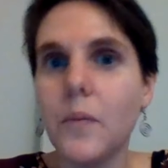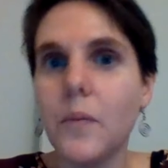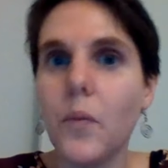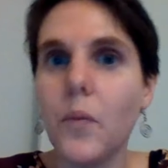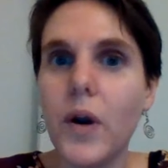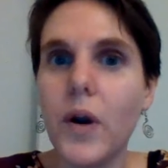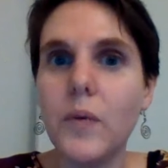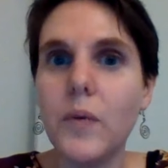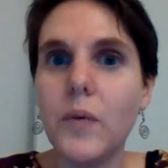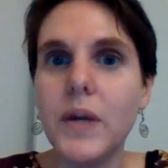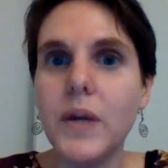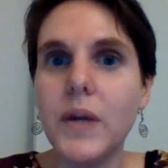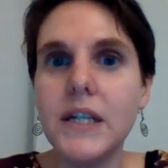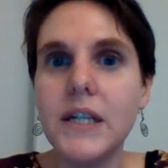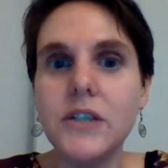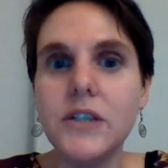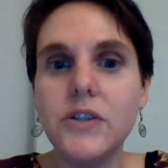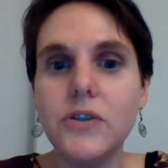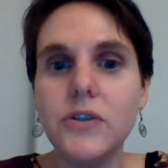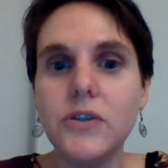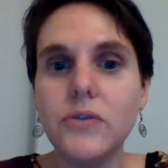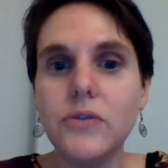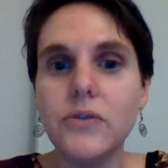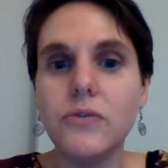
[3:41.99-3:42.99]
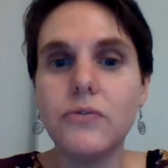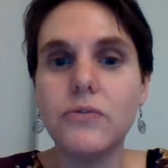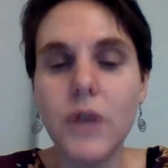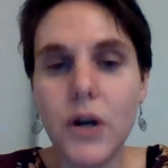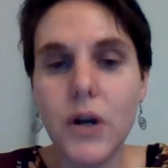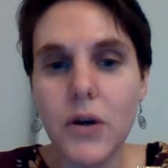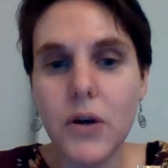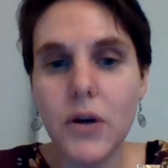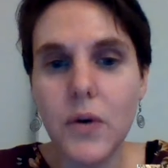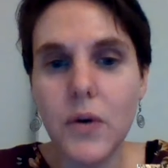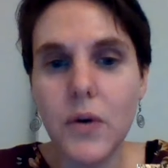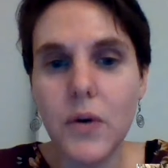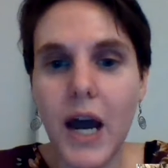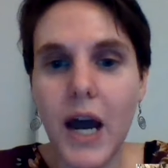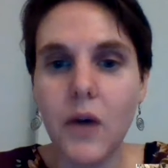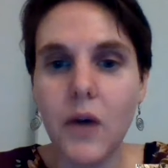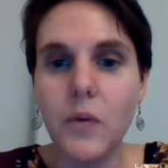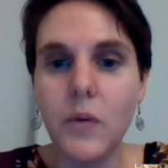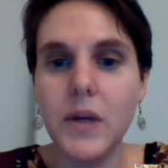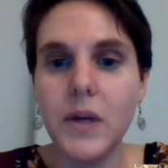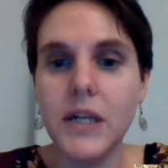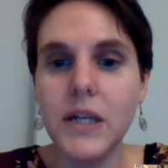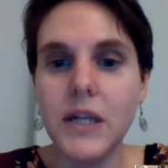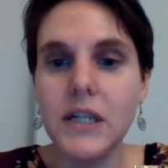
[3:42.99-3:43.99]
where we need to grow,
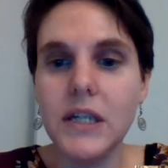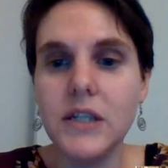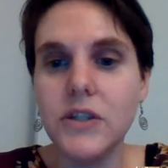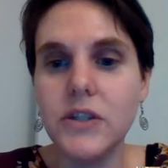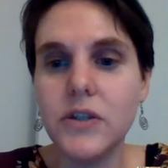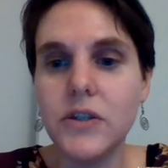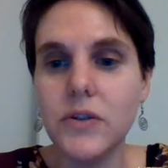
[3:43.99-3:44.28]
how we need